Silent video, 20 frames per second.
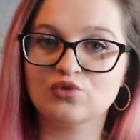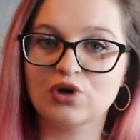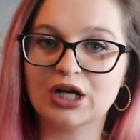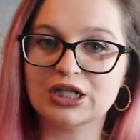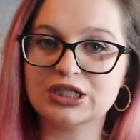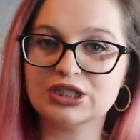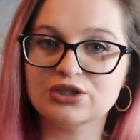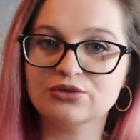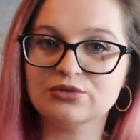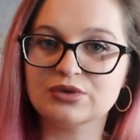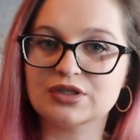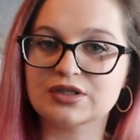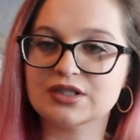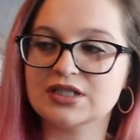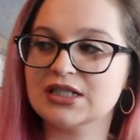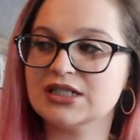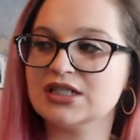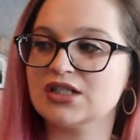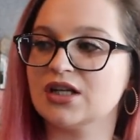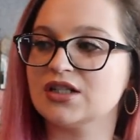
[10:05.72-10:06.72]
I don't know what it's going
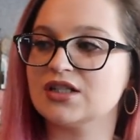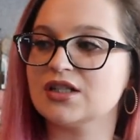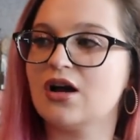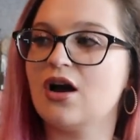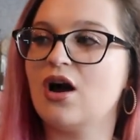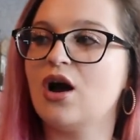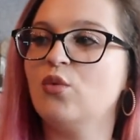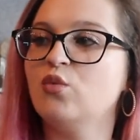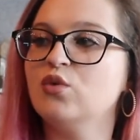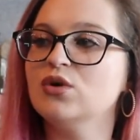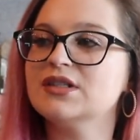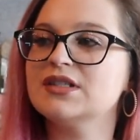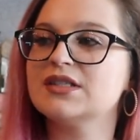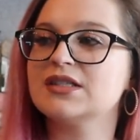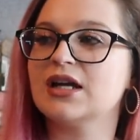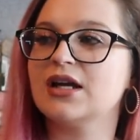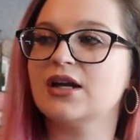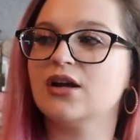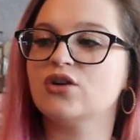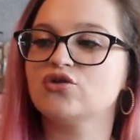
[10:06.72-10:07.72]
to taste like. I would
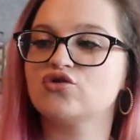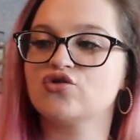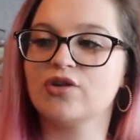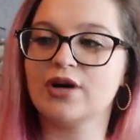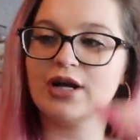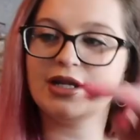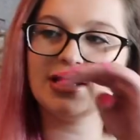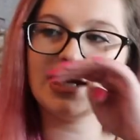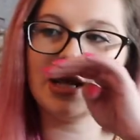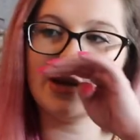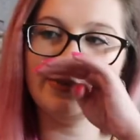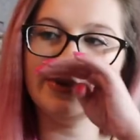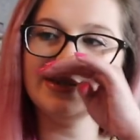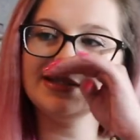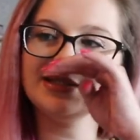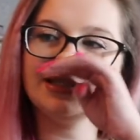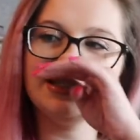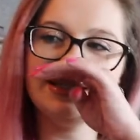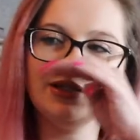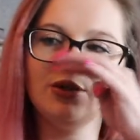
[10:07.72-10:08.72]
say I'll try it now, but
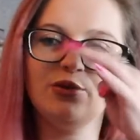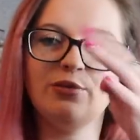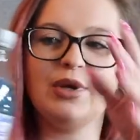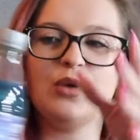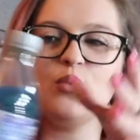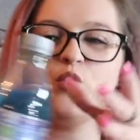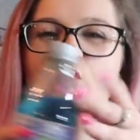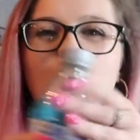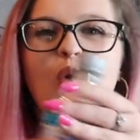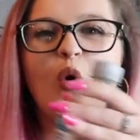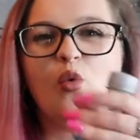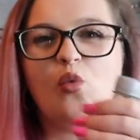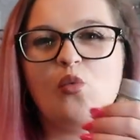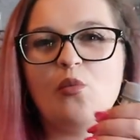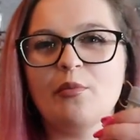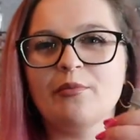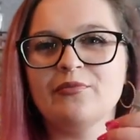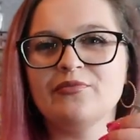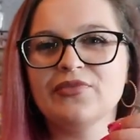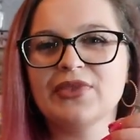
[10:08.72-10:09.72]
it's a little bit
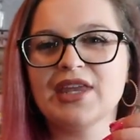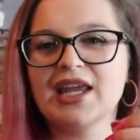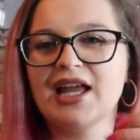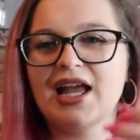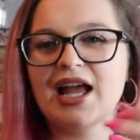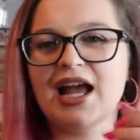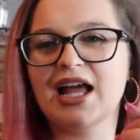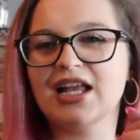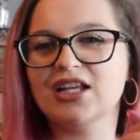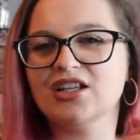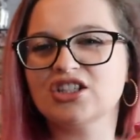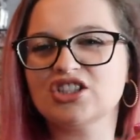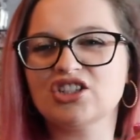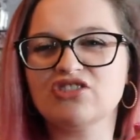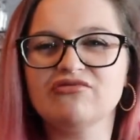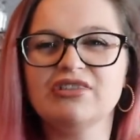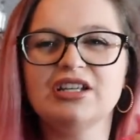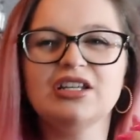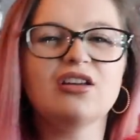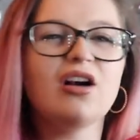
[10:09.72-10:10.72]
warm and I don't
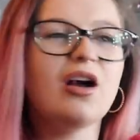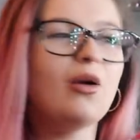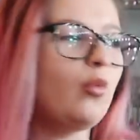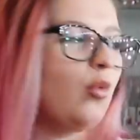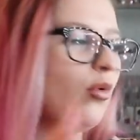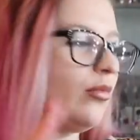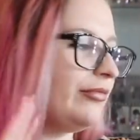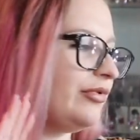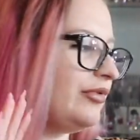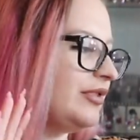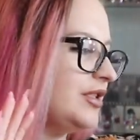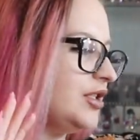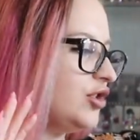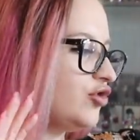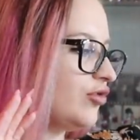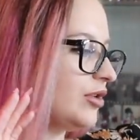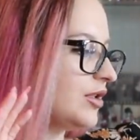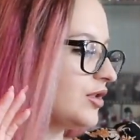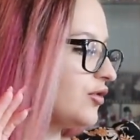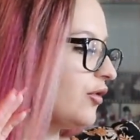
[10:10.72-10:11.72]
really like warm fizzy
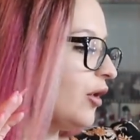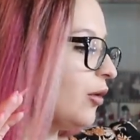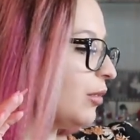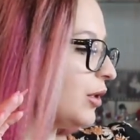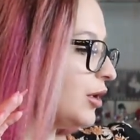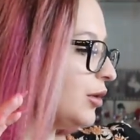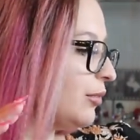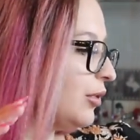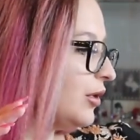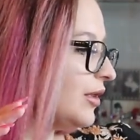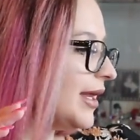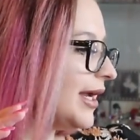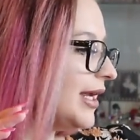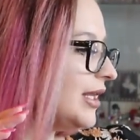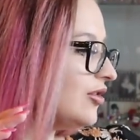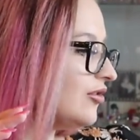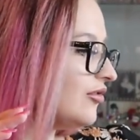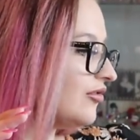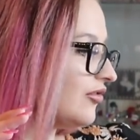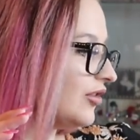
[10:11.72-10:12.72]
drinks. So I'm going to put that
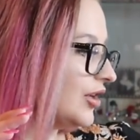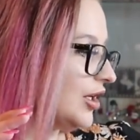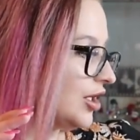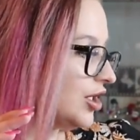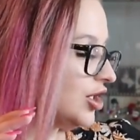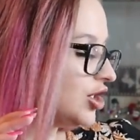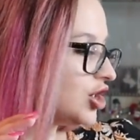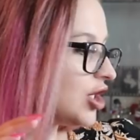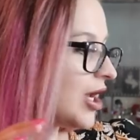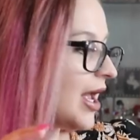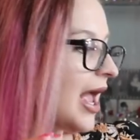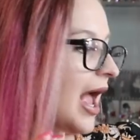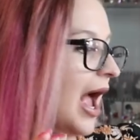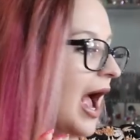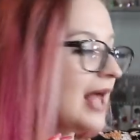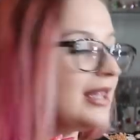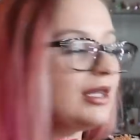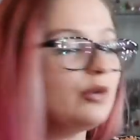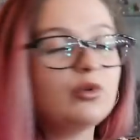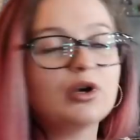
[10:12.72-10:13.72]
in the fridge.
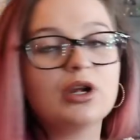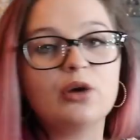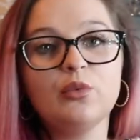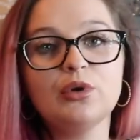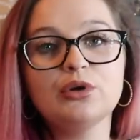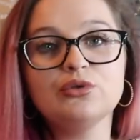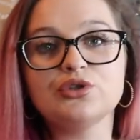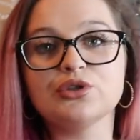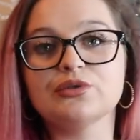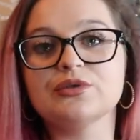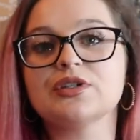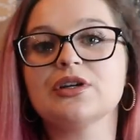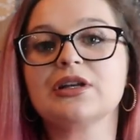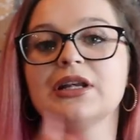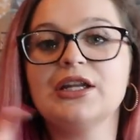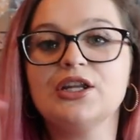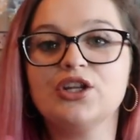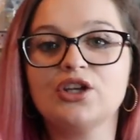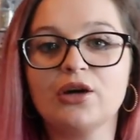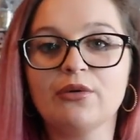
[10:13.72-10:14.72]
And then what I will do is I'll
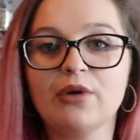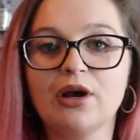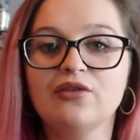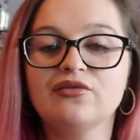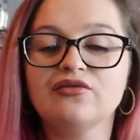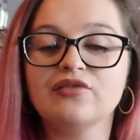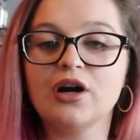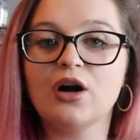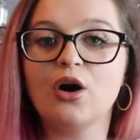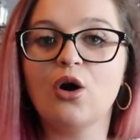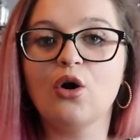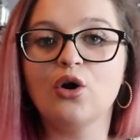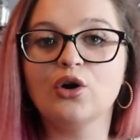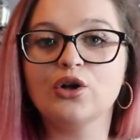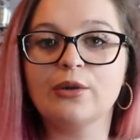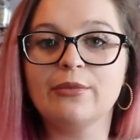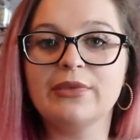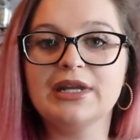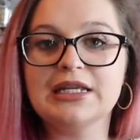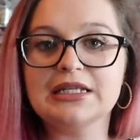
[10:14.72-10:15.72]
let you know over on
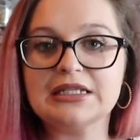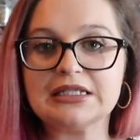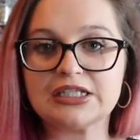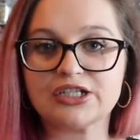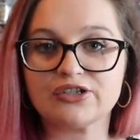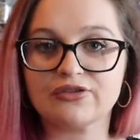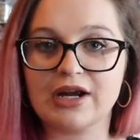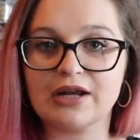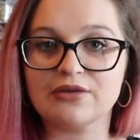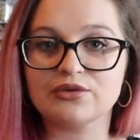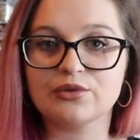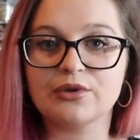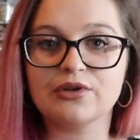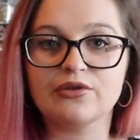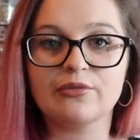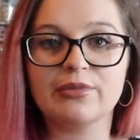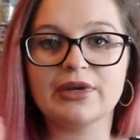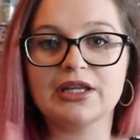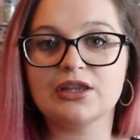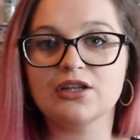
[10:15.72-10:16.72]
my Instagrams, whether
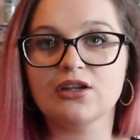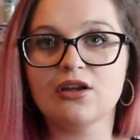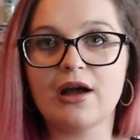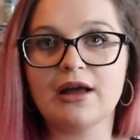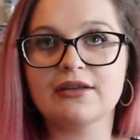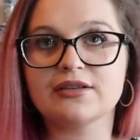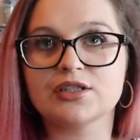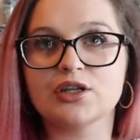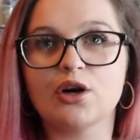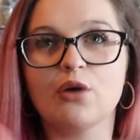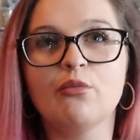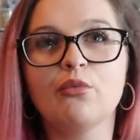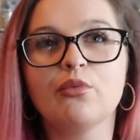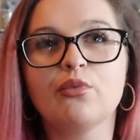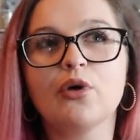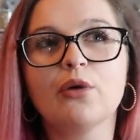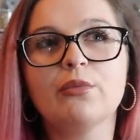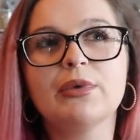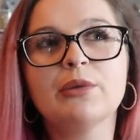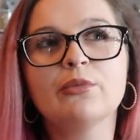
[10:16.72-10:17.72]
it be the lifestyle,
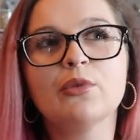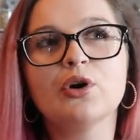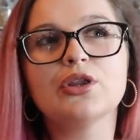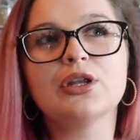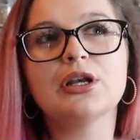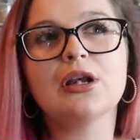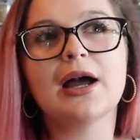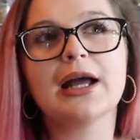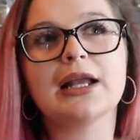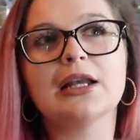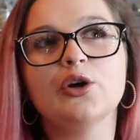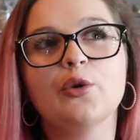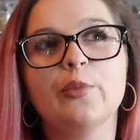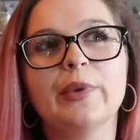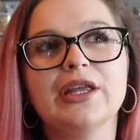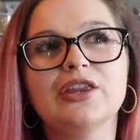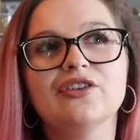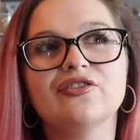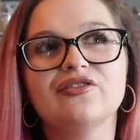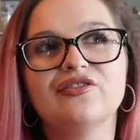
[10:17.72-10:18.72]
probably more than likely it'll
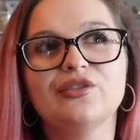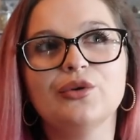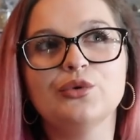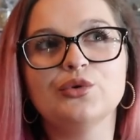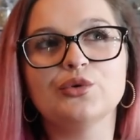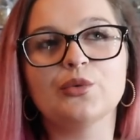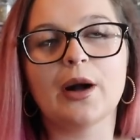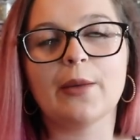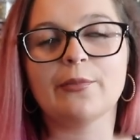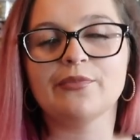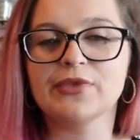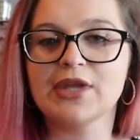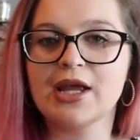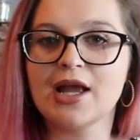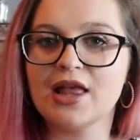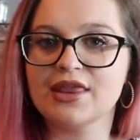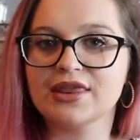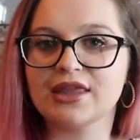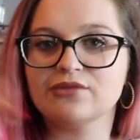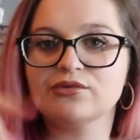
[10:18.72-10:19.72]
be the food one.
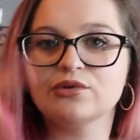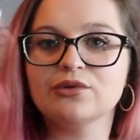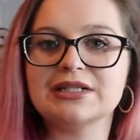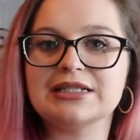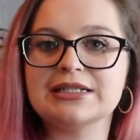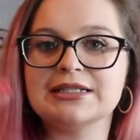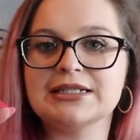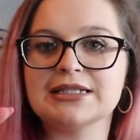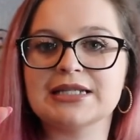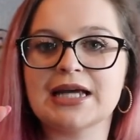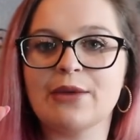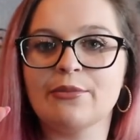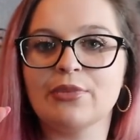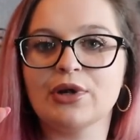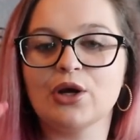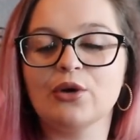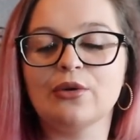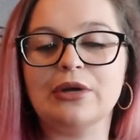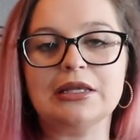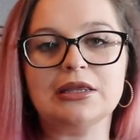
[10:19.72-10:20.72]
They're always linked down
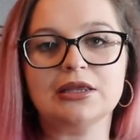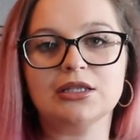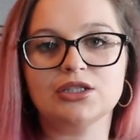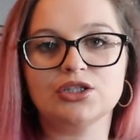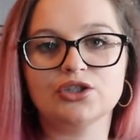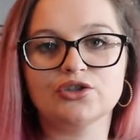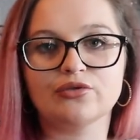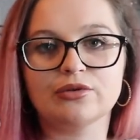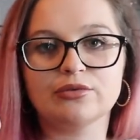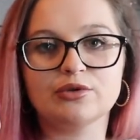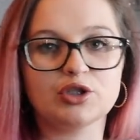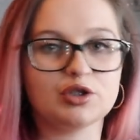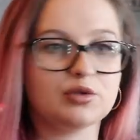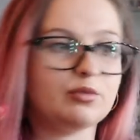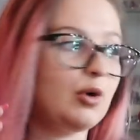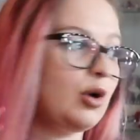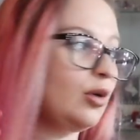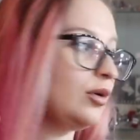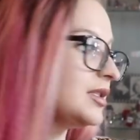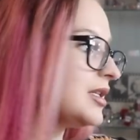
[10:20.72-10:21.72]
below in the descriptions
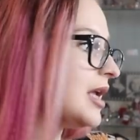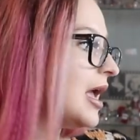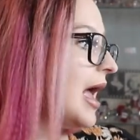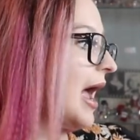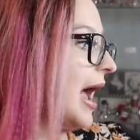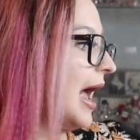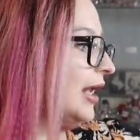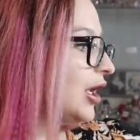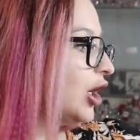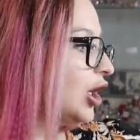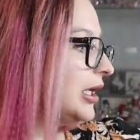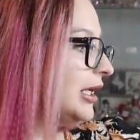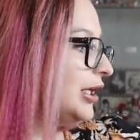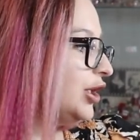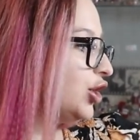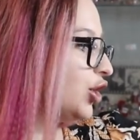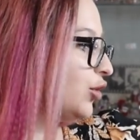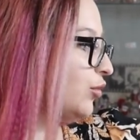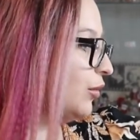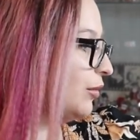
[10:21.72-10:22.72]
box. And I'll let you
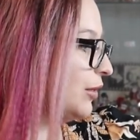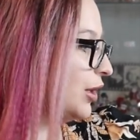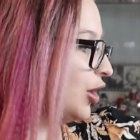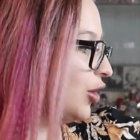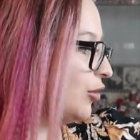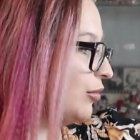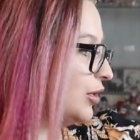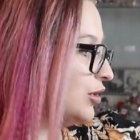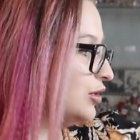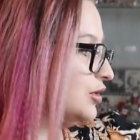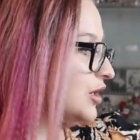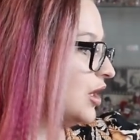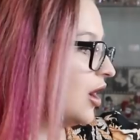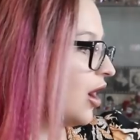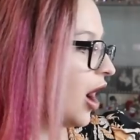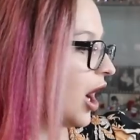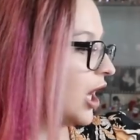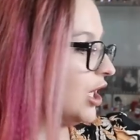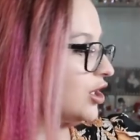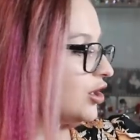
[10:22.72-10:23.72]
know what we go because
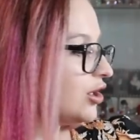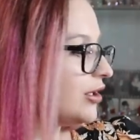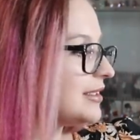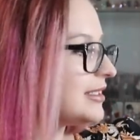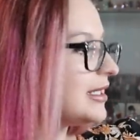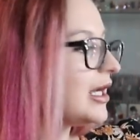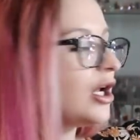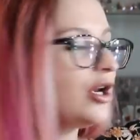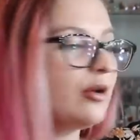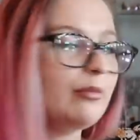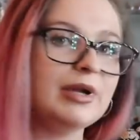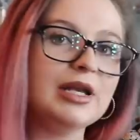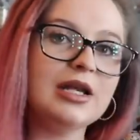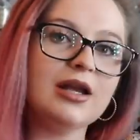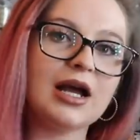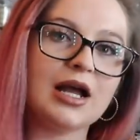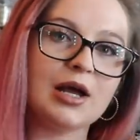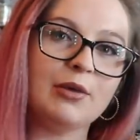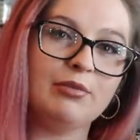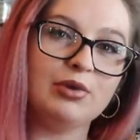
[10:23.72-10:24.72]
I don't know, is that going to be
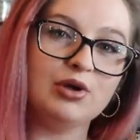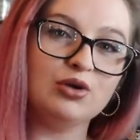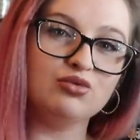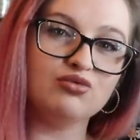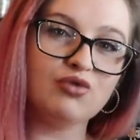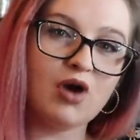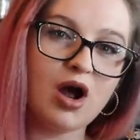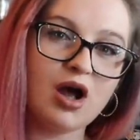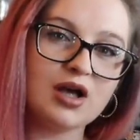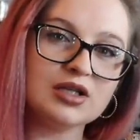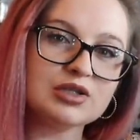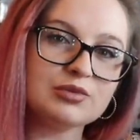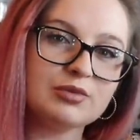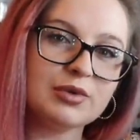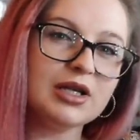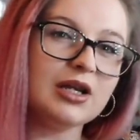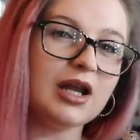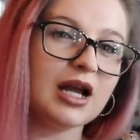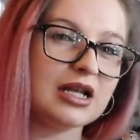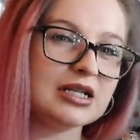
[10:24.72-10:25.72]
like a blue
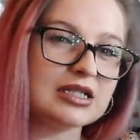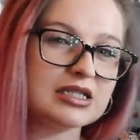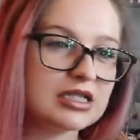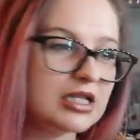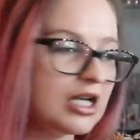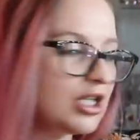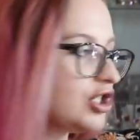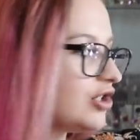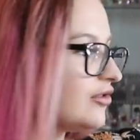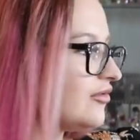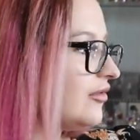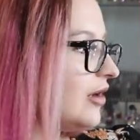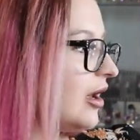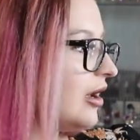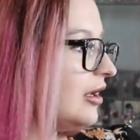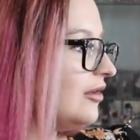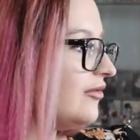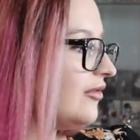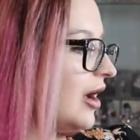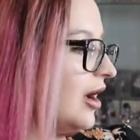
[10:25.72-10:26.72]
raspberry, like a slush
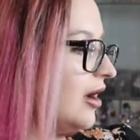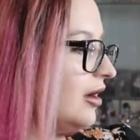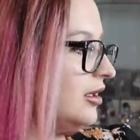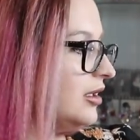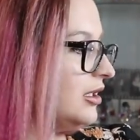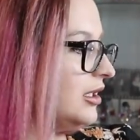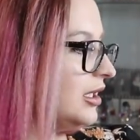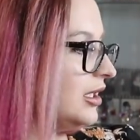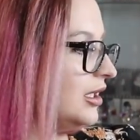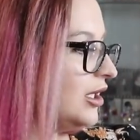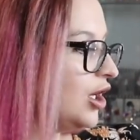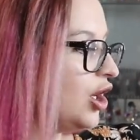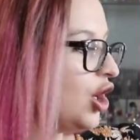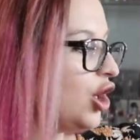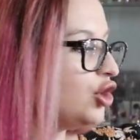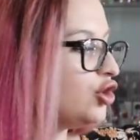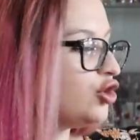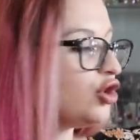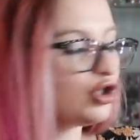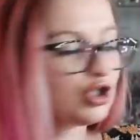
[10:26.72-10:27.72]
flavour?
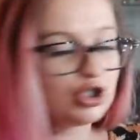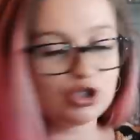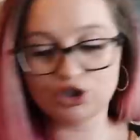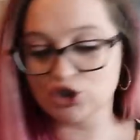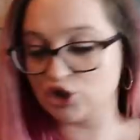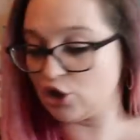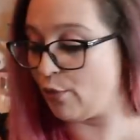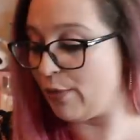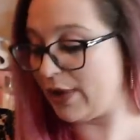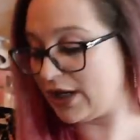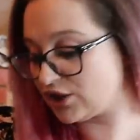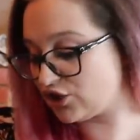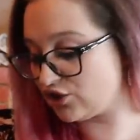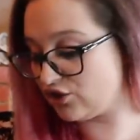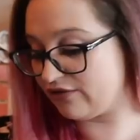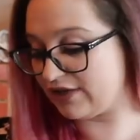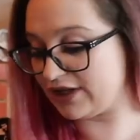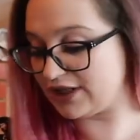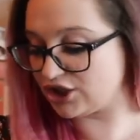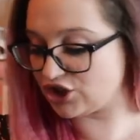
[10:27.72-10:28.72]
Not too sure, but I
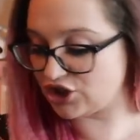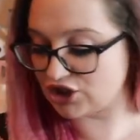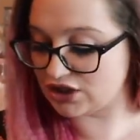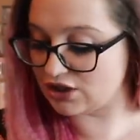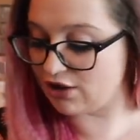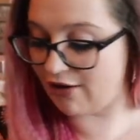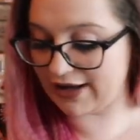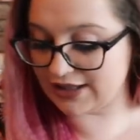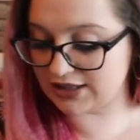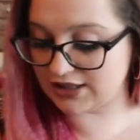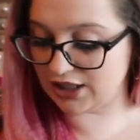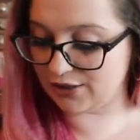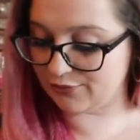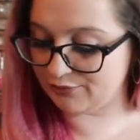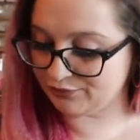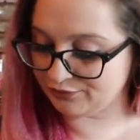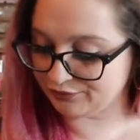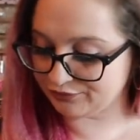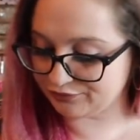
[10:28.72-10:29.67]
saw it and I just liked it.